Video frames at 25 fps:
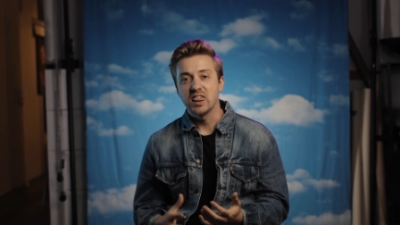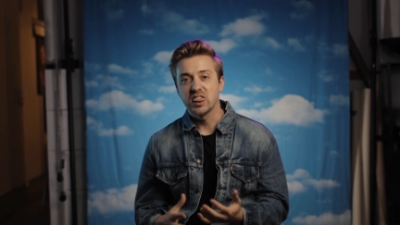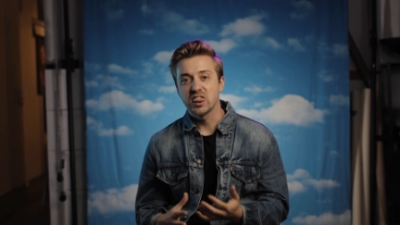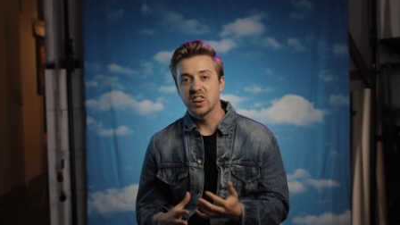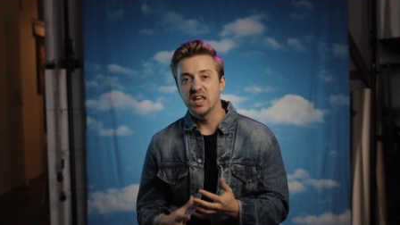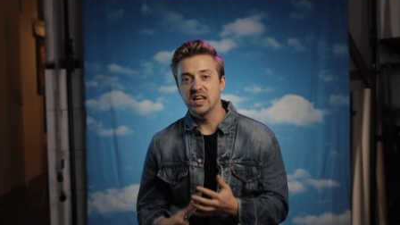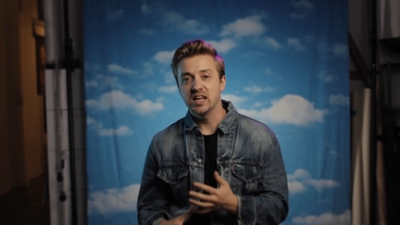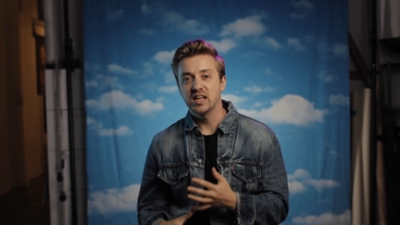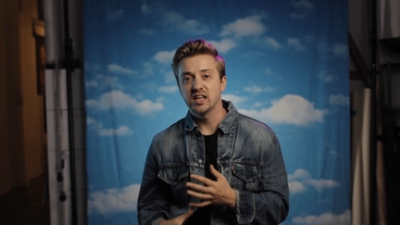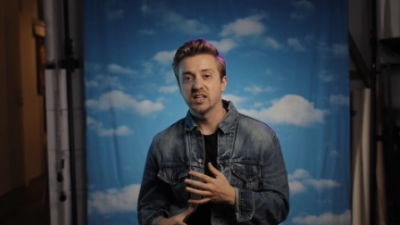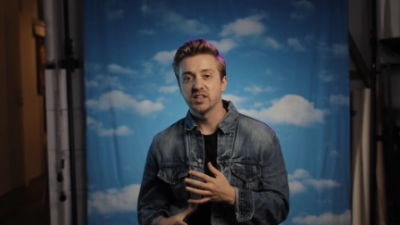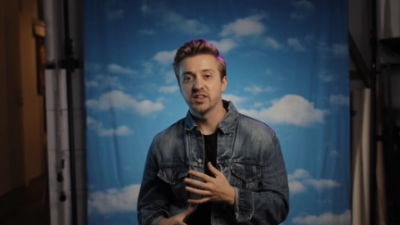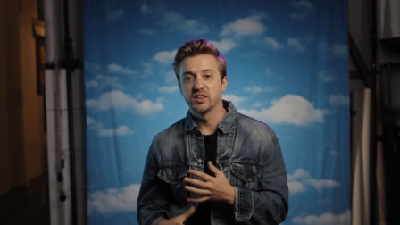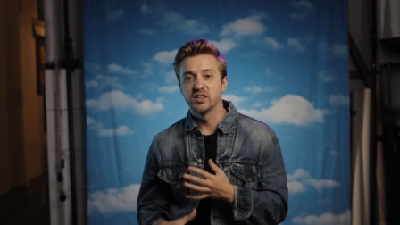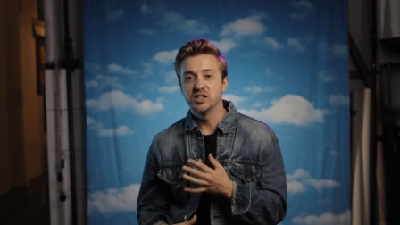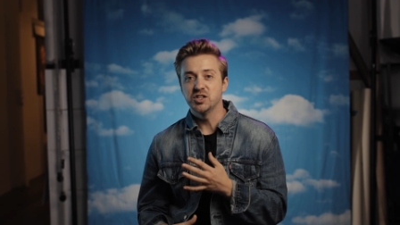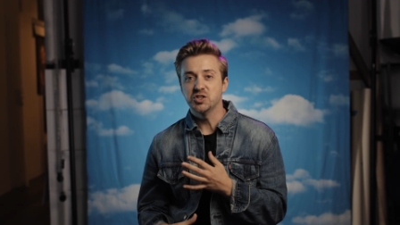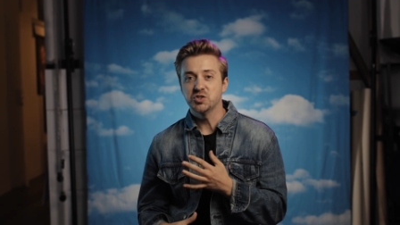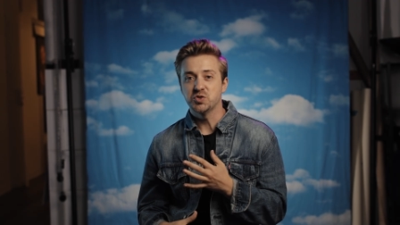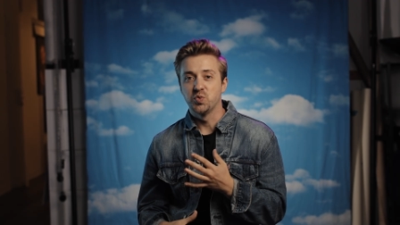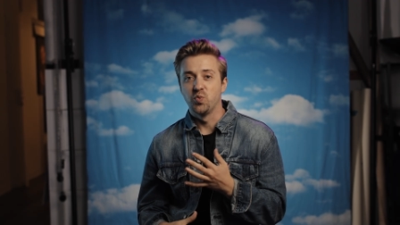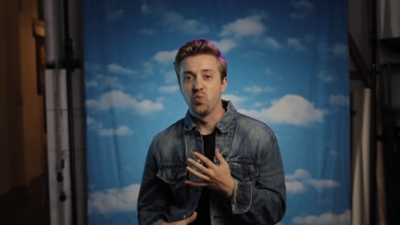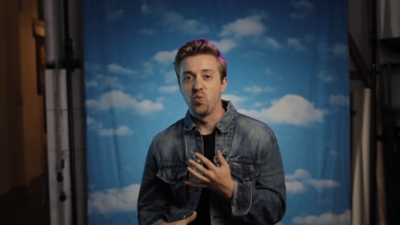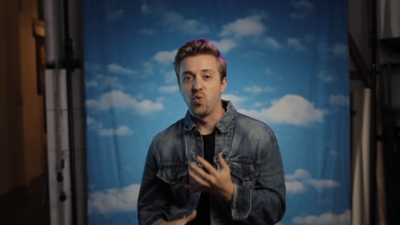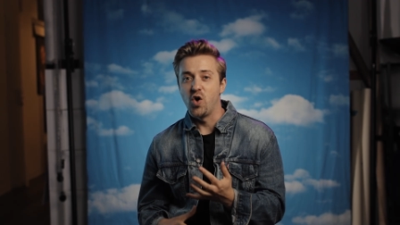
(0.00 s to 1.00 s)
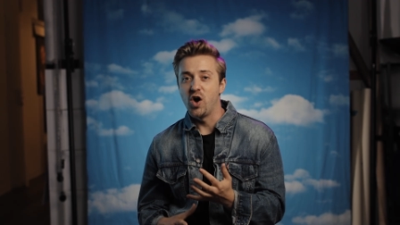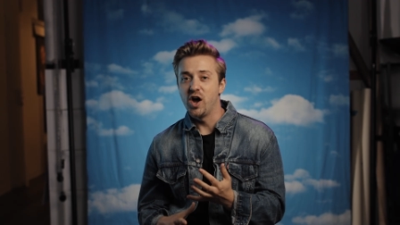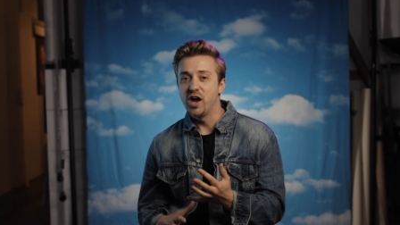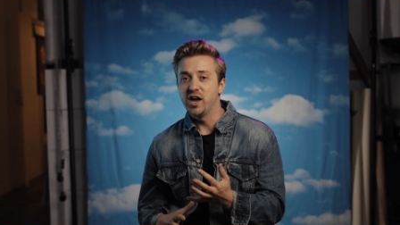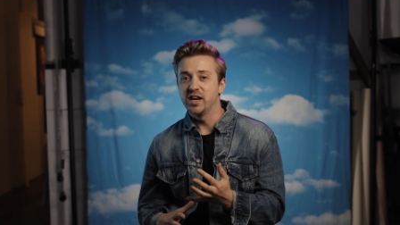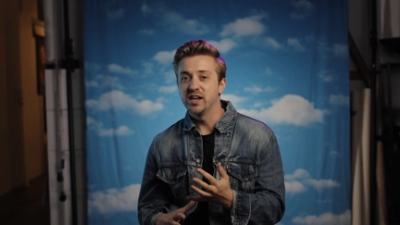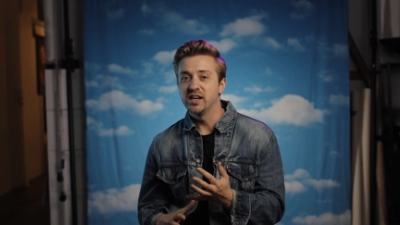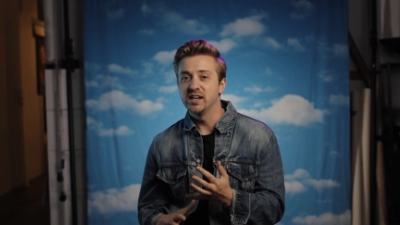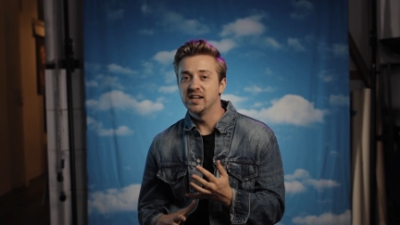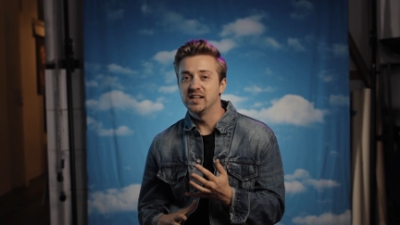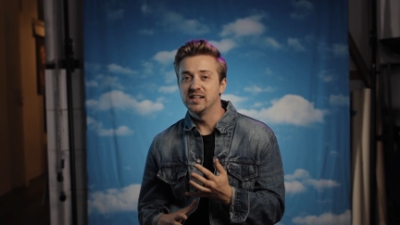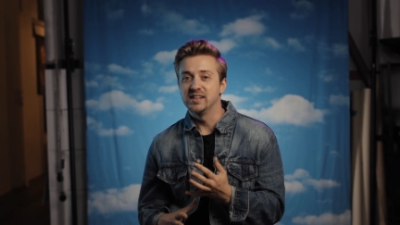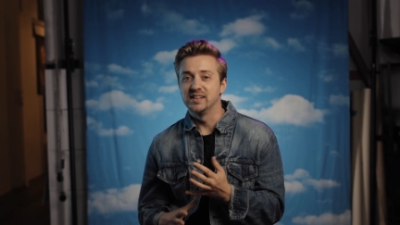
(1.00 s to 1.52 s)
think this
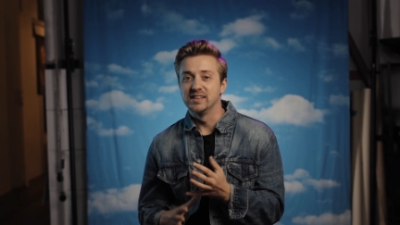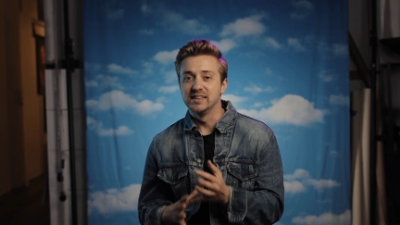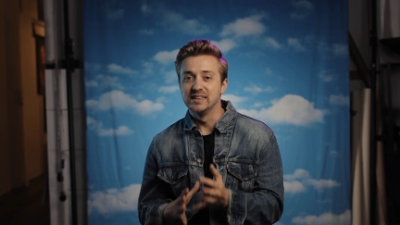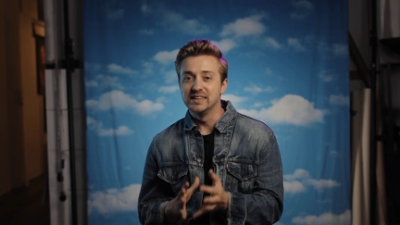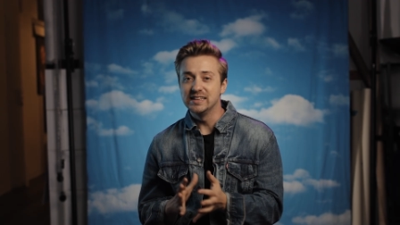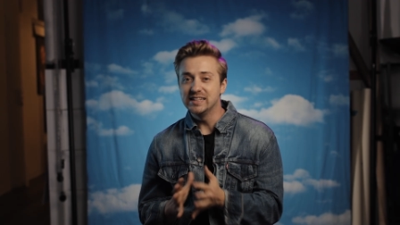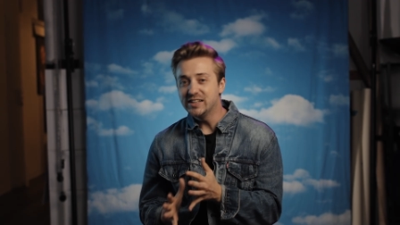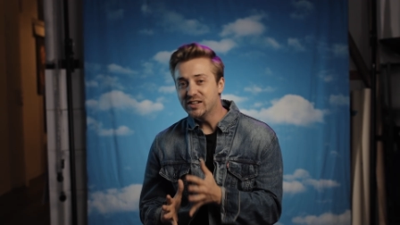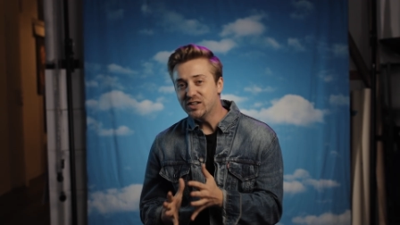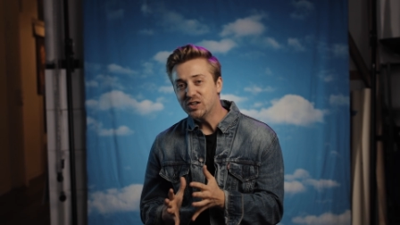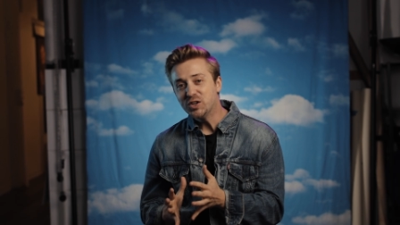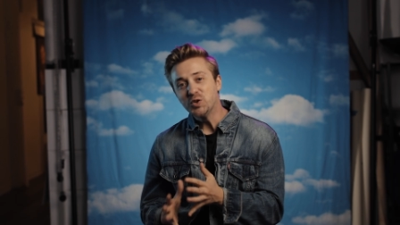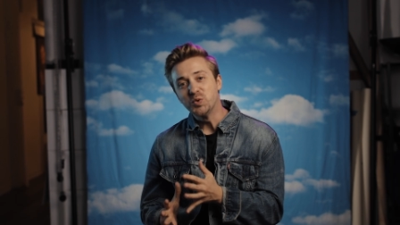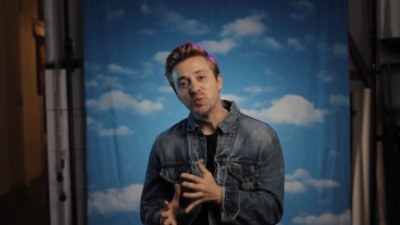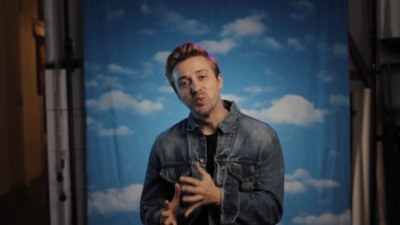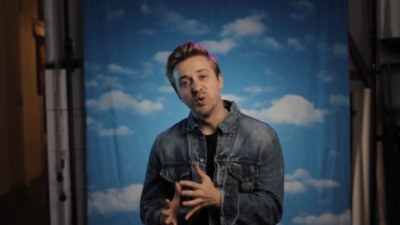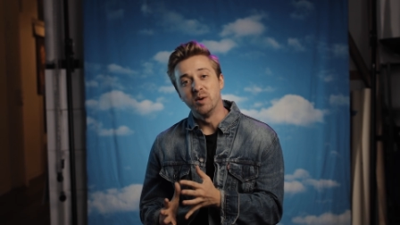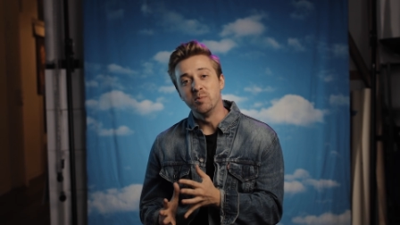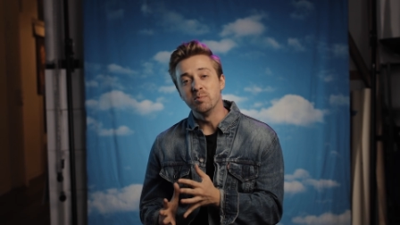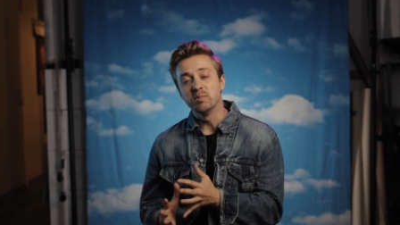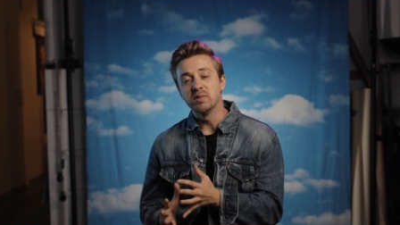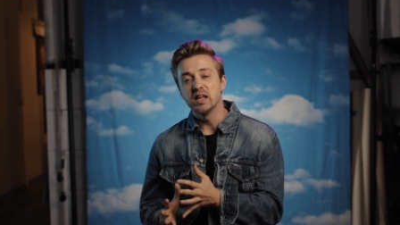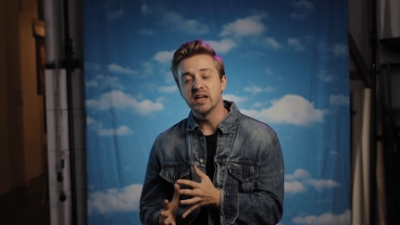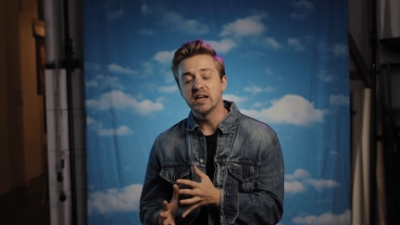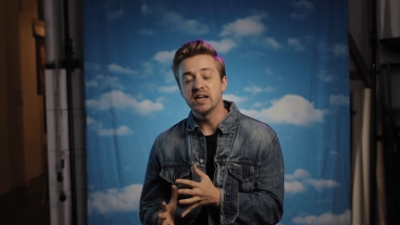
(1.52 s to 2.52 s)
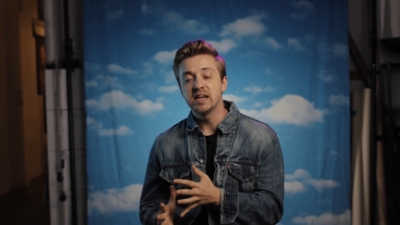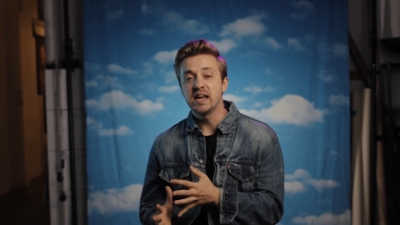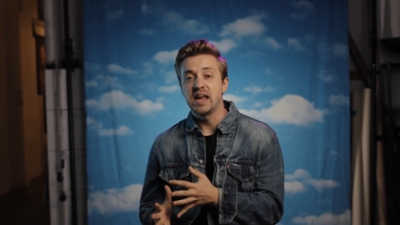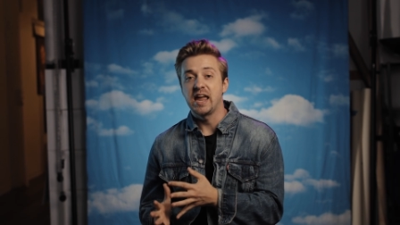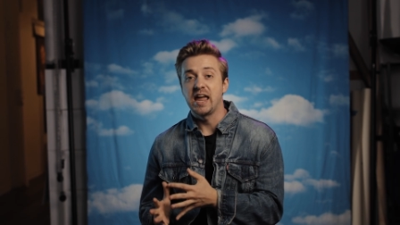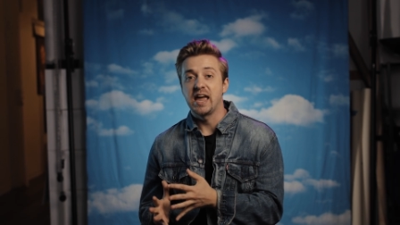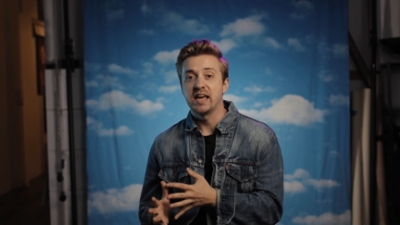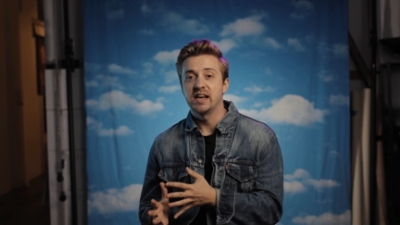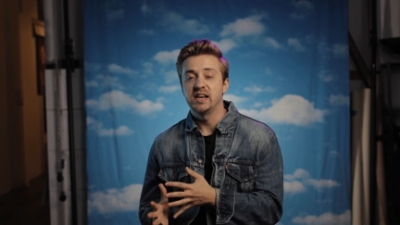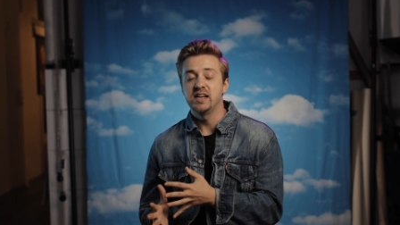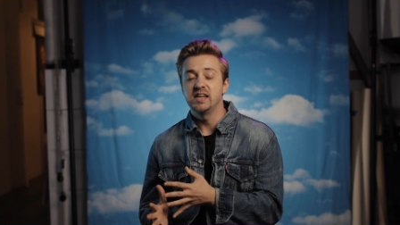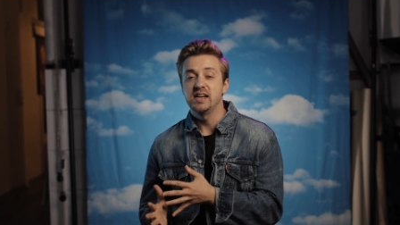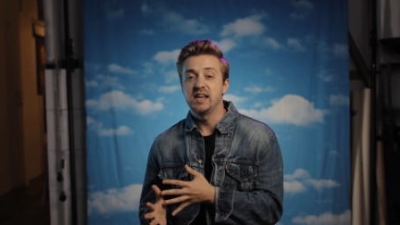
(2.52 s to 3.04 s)
one little rim light
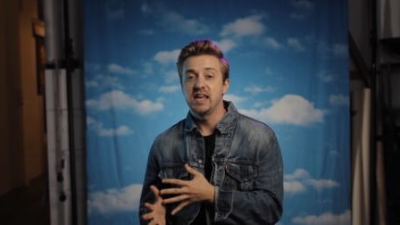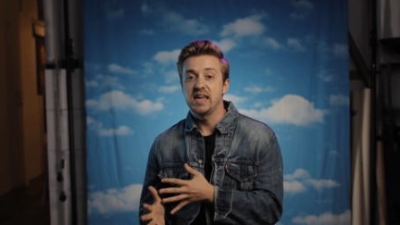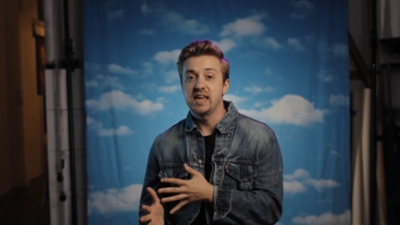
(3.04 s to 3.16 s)
added